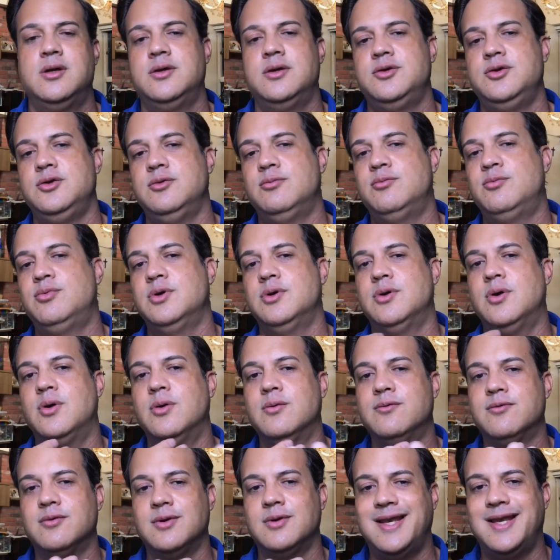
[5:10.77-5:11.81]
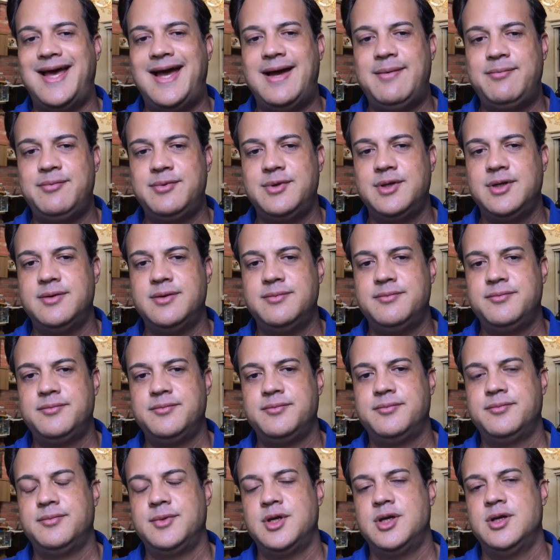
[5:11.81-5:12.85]
Do you overlap them?
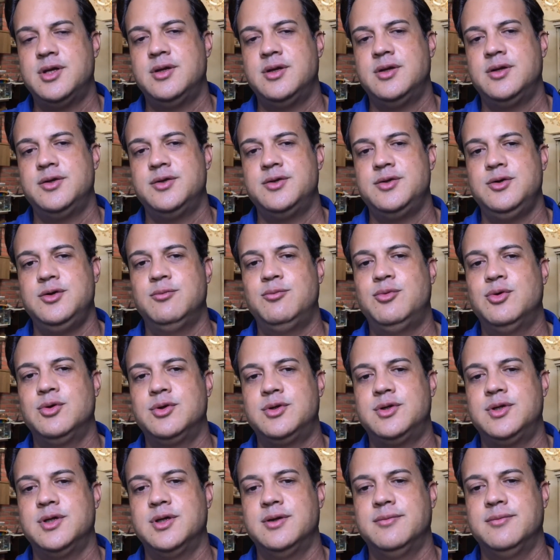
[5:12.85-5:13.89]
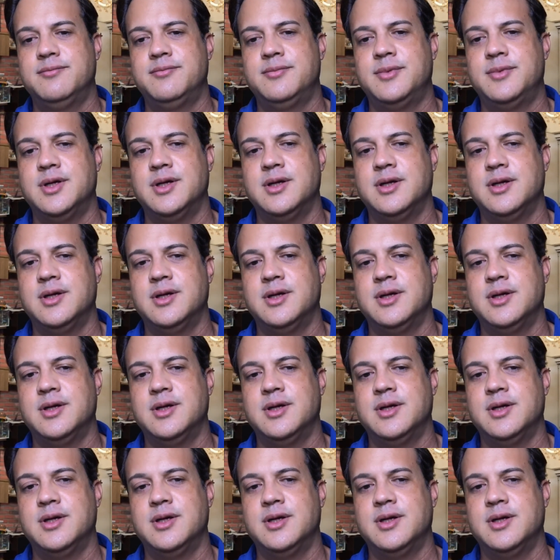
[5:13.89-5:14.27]
Do you put them